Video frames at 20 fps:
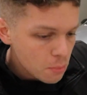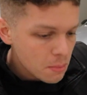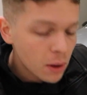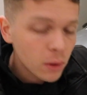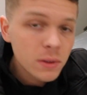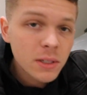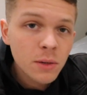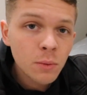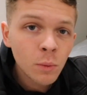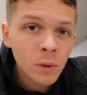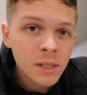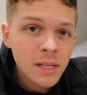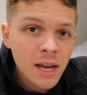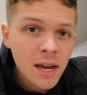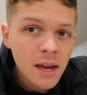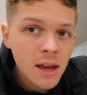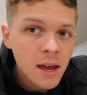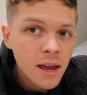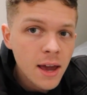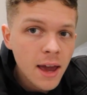melted one
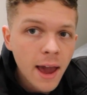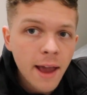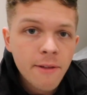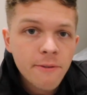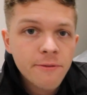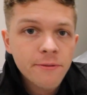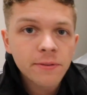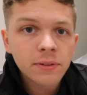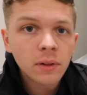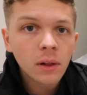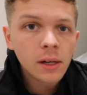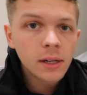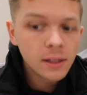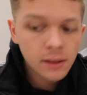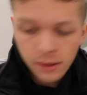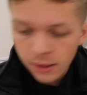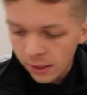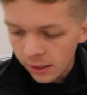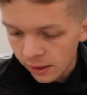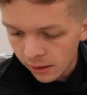day and
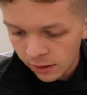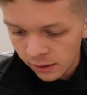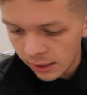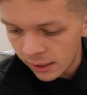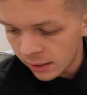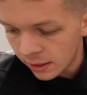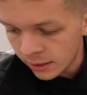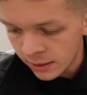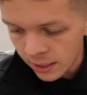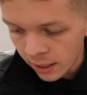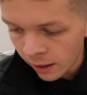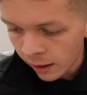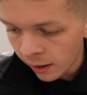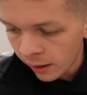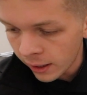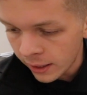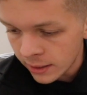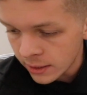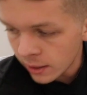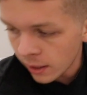flooded the
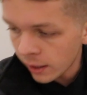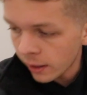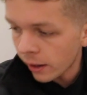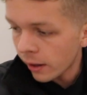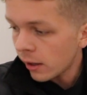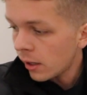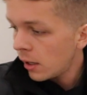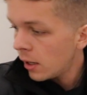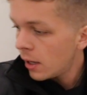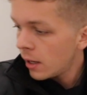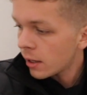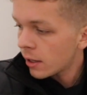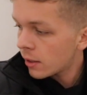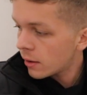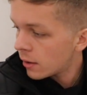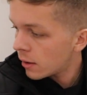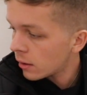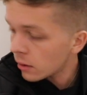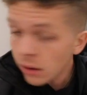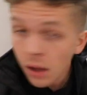entire inside here.
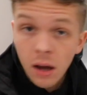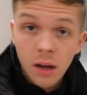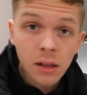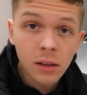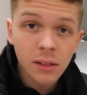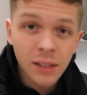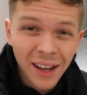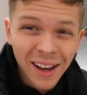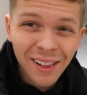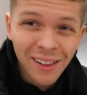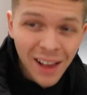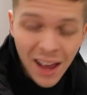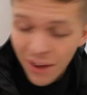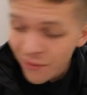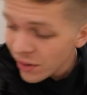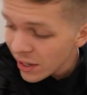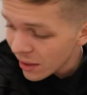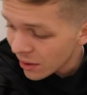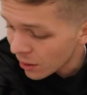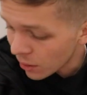Luckily, I don't
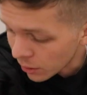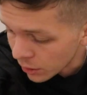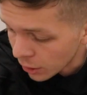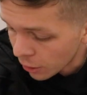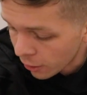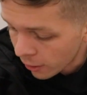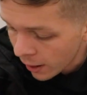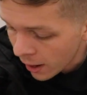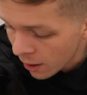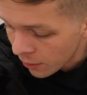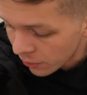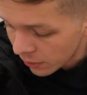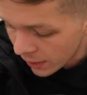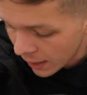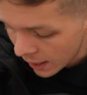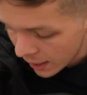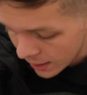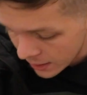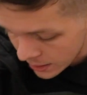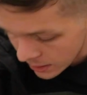have anything on the ground
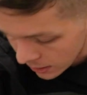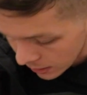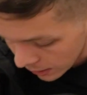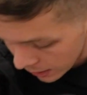that is